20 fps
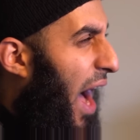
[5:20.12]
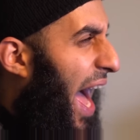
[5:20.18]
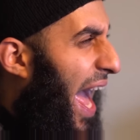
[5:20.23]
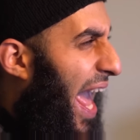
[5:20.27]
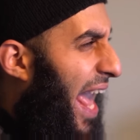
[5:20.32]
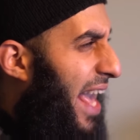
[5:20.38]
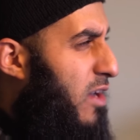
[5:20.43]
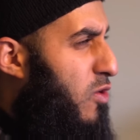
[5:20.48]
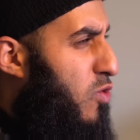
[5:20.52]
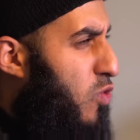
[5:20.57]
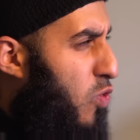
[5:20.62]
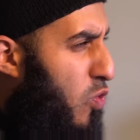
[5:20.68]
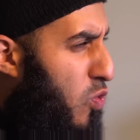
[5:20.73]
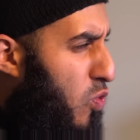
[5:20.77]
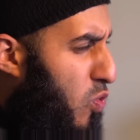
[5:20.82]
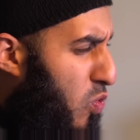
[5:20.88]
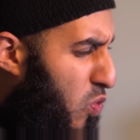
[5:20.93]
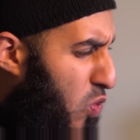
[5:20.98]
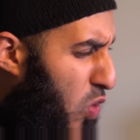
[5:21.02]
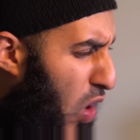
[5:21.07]
I
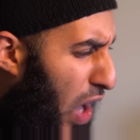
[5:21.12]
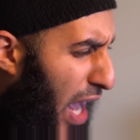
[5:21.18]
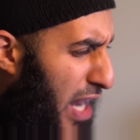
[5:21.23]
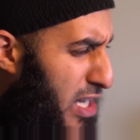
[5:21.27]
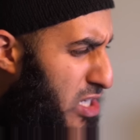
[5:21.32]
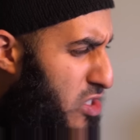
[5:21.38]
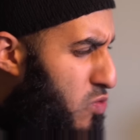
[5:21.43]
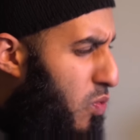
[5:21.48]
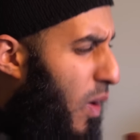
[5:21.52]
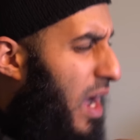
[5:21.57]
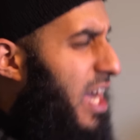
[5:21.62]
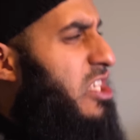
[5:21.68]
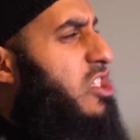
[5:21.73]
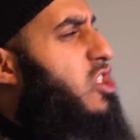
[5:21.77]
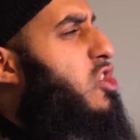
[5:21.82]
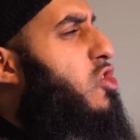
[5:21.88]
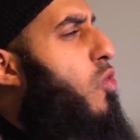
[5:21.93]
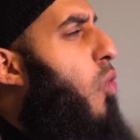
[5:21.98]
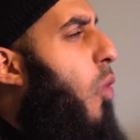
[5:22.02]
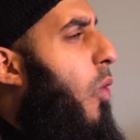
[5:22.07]

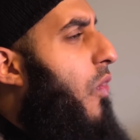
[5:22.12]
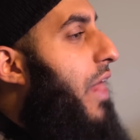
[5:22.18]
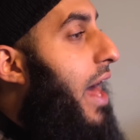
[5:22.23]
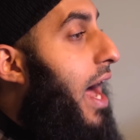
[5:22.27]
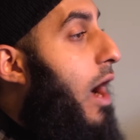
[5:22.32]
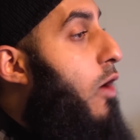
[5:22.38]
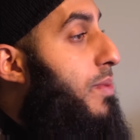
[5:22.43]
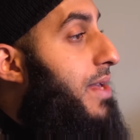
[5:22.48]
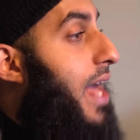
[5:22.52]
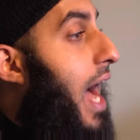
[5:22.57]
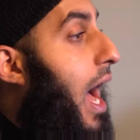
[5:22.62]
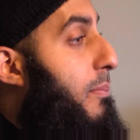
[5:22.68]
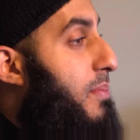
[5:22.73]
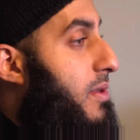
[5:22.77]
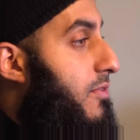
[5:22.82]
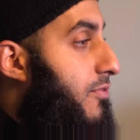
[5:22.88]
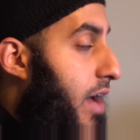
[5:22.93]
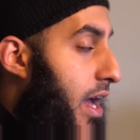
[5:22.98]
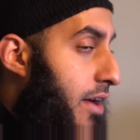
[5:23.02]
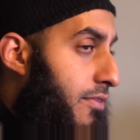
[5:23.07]
ensure that I'll be happy
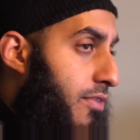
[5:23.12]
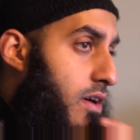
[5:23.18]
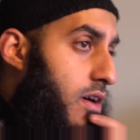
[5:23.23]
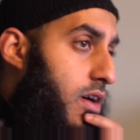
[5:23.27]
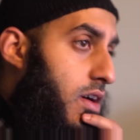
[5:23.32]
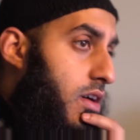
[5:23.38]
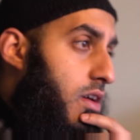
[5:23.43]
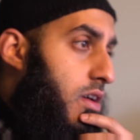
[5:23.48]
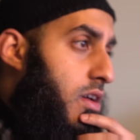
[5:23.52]
forever?